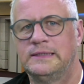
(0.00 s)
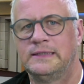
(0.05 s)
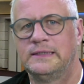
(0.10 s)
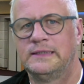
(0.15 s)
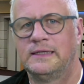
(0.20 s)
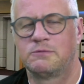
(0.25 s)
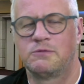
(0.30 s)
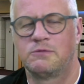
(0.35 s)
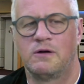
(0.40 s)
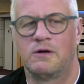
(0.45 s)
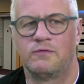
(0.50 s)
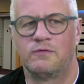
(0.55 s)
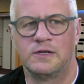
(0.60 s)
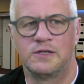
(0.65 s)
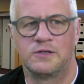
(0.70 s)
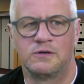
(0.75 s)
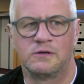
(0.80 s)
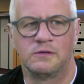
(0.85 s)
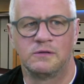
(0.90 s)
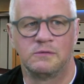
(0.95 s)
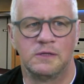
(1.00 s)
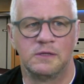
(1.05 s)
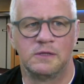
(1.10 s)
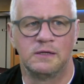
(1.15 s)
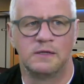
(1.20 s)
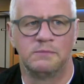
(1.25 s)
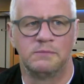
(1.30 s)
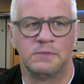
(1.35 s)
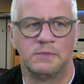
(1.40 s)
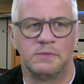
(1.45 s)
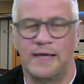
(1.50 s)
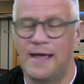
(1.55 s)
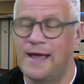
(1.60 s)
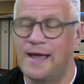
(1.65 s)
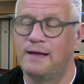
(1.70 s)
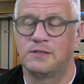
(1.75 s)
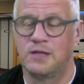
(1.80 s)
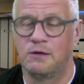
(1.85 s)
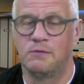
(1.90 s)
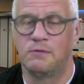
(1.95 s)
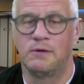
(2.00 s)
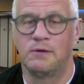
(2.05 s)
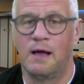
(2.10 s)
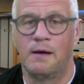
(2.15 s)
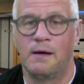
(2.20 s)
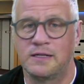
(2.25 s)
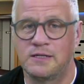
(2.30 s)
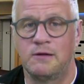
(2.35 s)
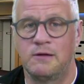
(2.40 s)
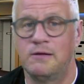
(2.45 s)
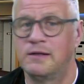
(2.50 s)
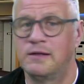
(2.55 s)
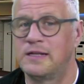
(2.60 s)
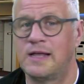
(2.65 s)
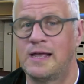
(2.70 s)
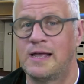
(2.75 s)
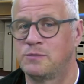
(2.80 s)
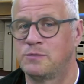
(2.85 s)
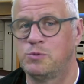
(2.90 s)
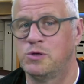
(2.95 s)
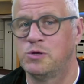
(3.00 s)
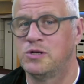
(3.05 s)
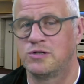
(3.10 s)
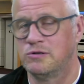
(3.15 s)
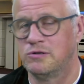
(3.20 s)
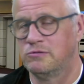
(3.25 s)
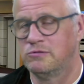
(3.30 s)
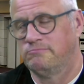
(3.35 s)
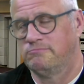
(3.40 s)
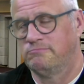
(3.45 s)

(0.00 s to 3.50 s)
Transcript: That's where I've really struggled with it. But yeah, totally. I totally get it's personal.